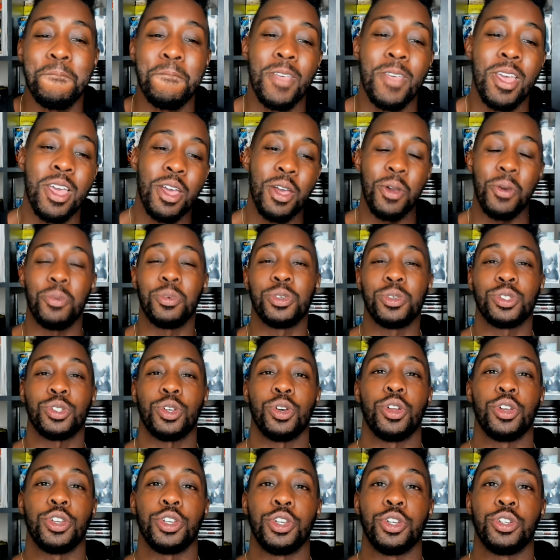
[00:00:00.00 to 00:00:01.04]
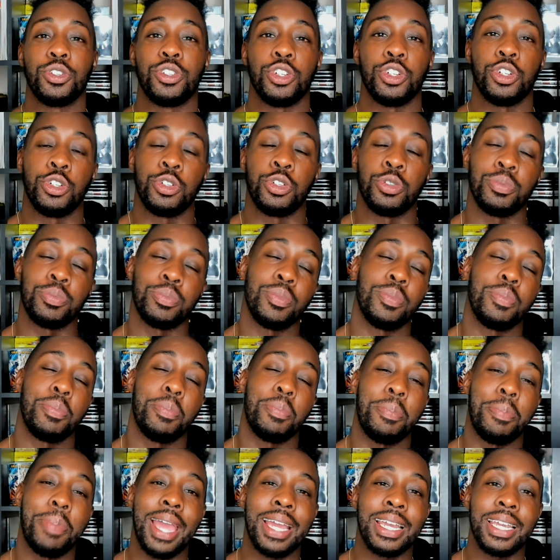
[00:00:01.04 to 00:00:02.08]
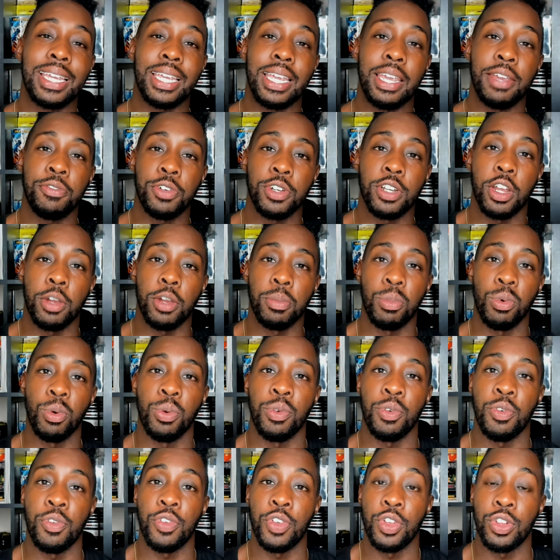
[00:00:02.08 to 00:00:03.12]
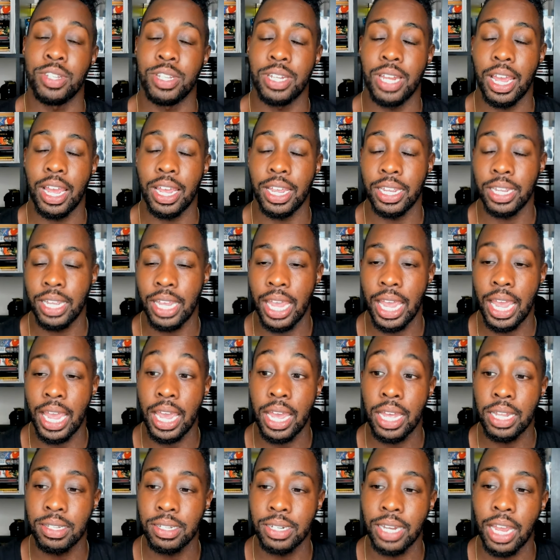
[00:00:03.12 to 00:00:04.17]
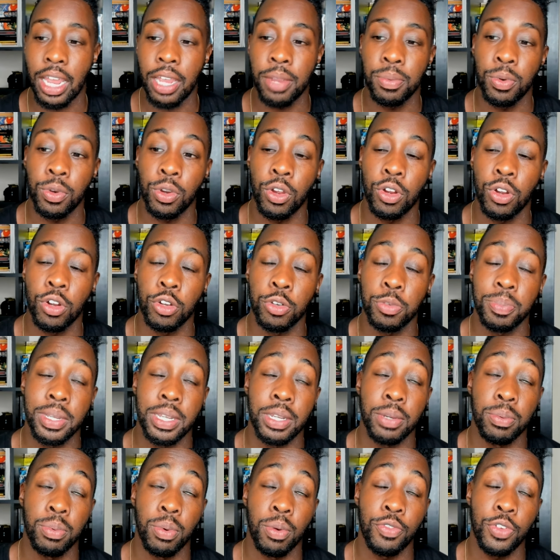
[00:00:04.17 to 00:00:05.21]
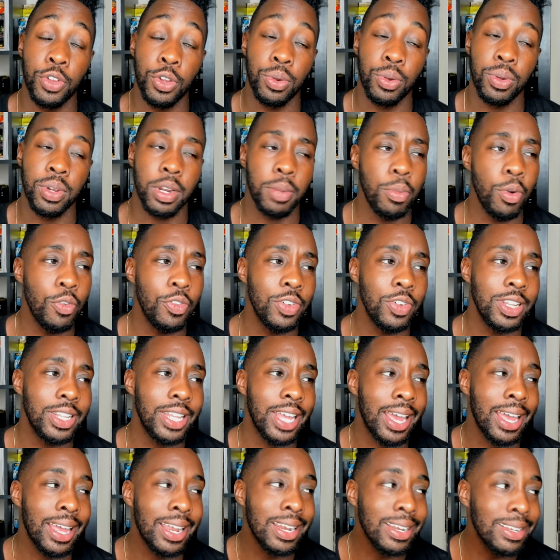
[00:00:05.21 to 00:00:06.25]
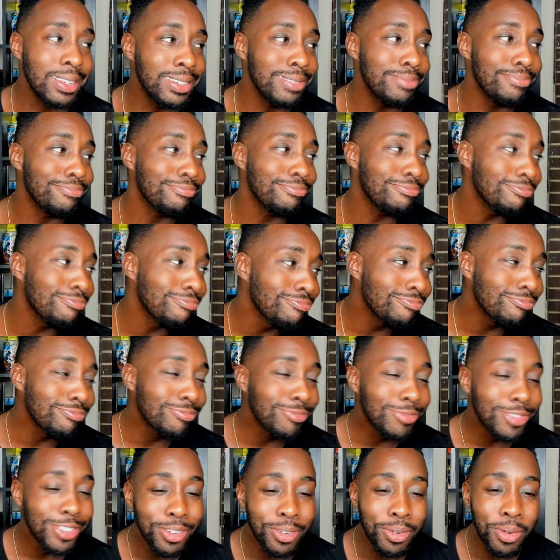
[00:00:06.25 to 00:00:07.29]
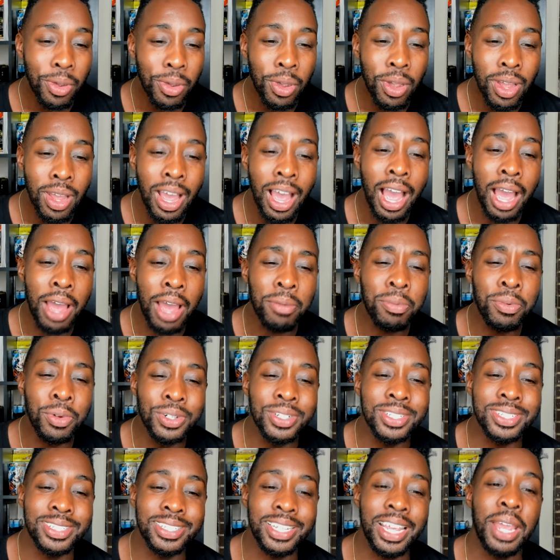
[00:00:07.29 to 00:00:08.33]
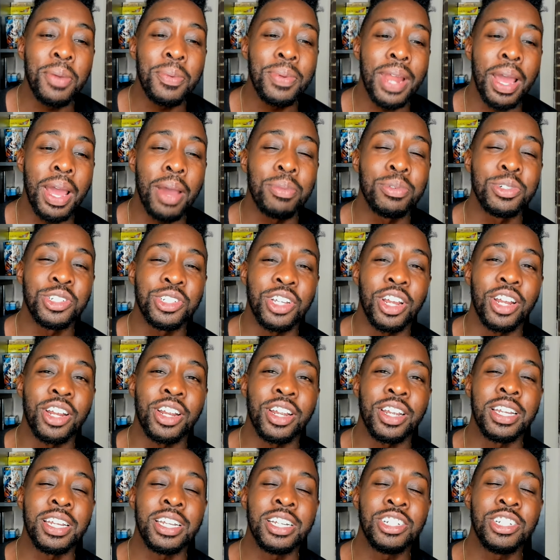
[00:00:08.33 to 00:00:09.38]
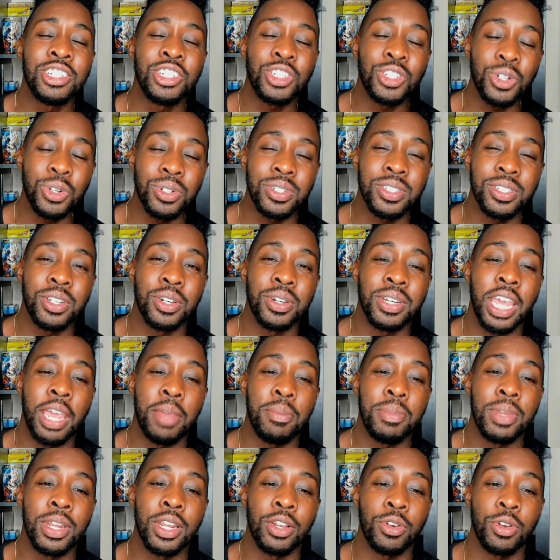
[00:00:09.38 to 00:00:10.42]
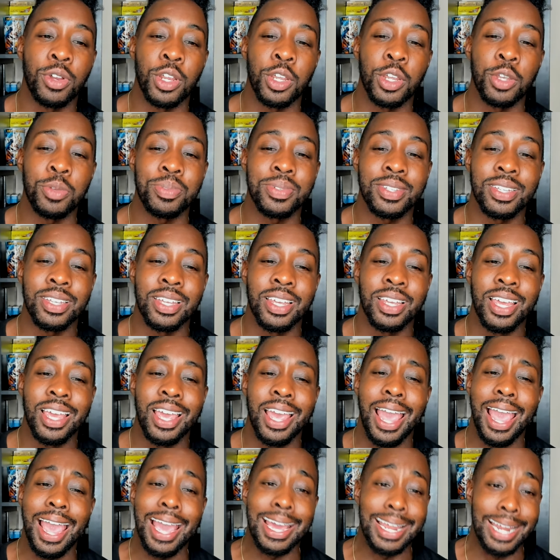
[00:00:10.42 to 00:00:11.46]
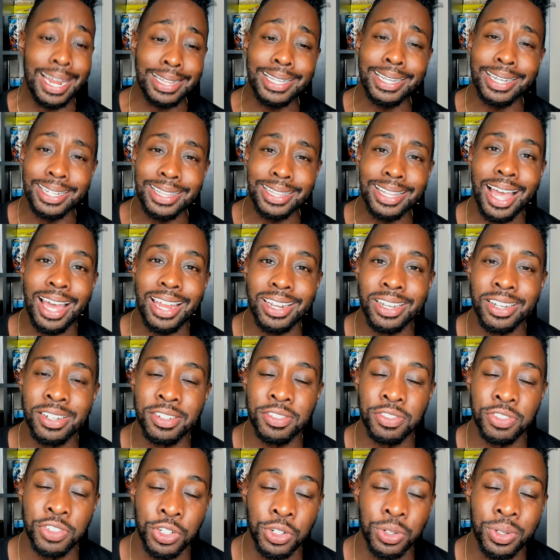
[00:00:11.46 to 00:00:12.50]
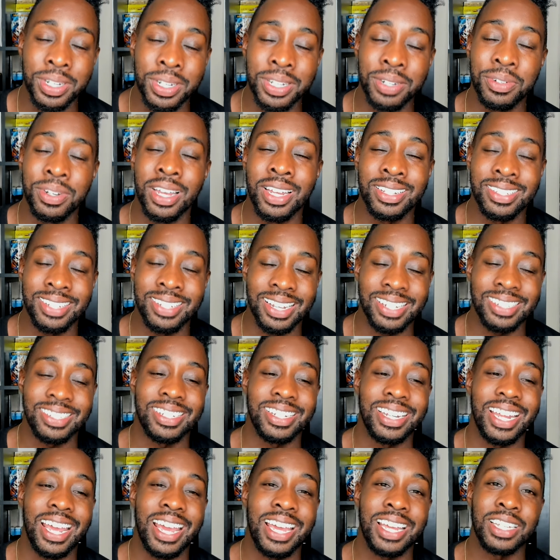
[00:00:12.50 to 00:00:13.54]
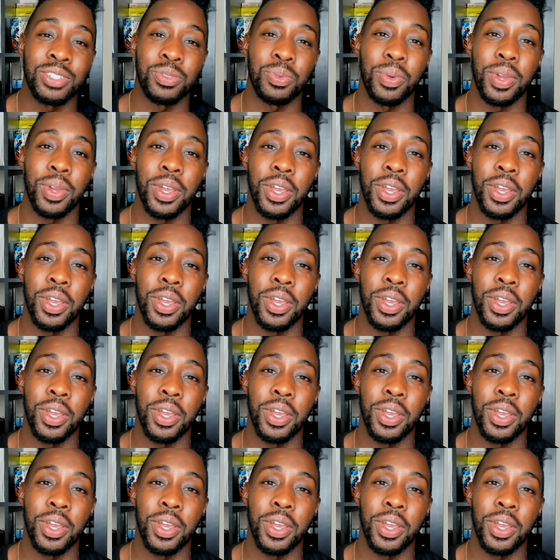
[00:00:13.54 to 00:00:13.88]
What's going on YouTube? Back again for another movie review tonight. And tonight we're going to be reviewing a movie that I want to say when I was younger, sure so gave me the creeps. And I think a lot of you can attest to that as well.